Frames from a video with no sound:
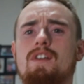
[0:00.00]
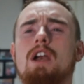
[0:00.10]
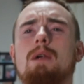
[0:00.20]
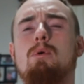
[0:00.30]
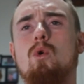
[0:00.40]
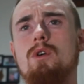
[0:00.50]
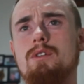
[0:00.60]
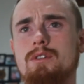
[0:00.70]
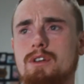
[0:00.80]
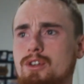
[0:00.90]
very
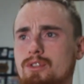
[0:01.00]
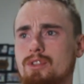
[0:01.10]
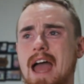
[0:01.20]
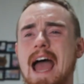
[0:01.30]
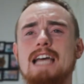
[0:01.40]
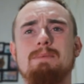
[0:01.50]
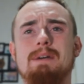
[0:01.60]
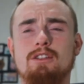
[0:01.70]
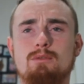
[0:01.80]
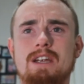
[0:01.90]
important to the
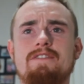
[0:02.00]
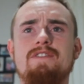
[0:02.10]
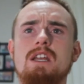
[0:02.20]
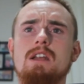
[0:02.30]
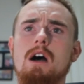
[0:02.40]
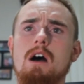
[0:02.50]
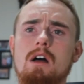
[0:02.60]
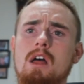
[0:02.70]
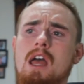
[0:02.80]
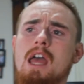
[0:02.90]
aspect of the refeed uh,